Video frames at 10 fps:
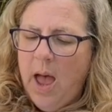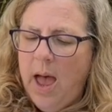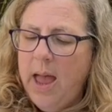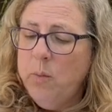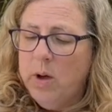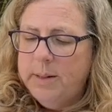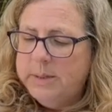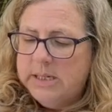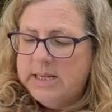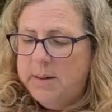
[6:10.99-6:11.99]
"I want
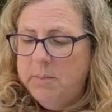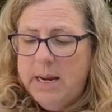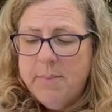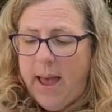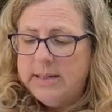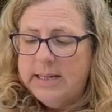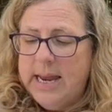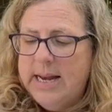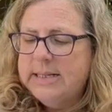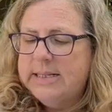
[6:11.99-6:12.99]
him to send me back to
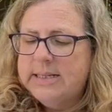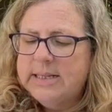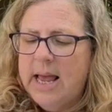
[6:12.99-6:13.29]
Kansas,